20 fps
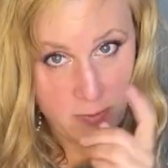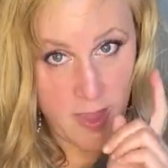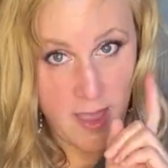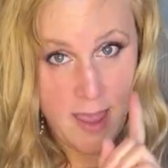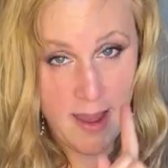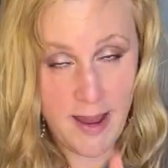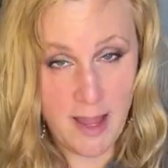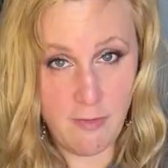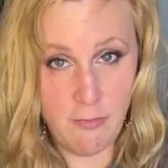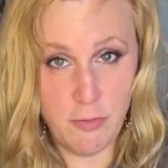
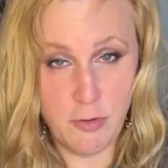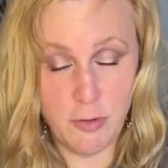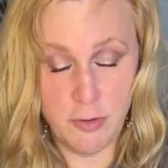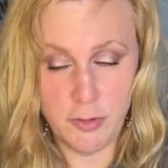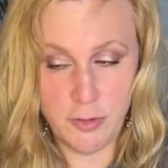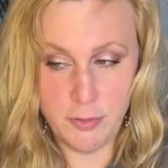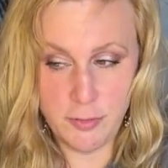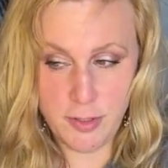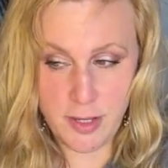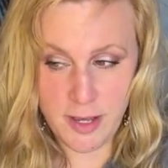I have
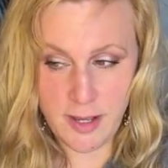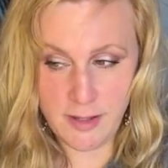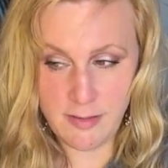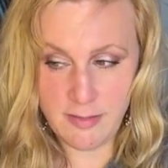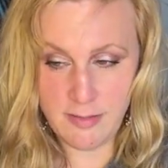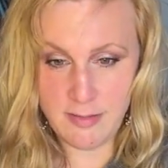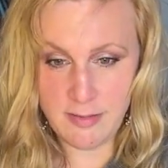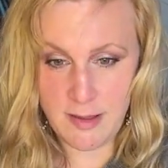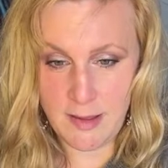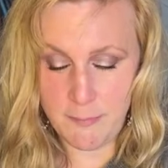glue
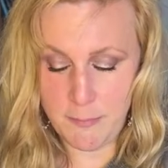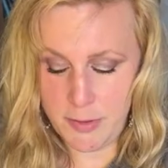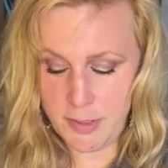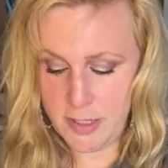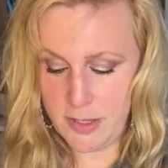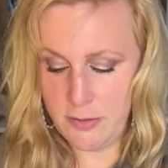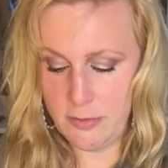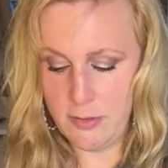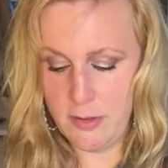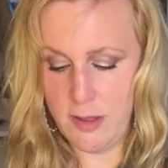dots. I'm going
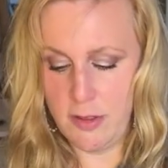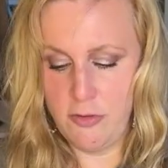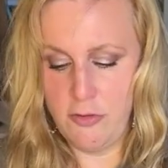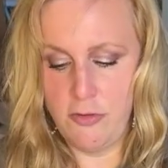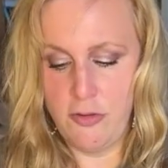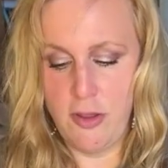to